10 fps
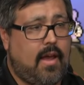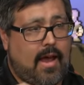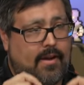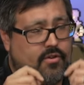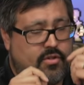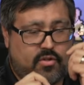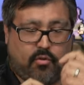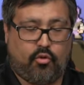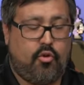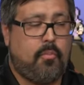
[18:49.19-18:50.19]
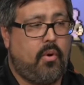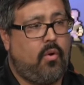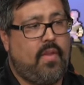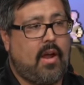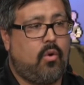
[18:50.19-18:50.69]
and just throughput on
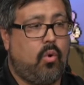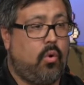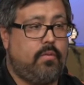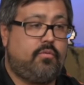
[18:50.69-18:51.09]
that core,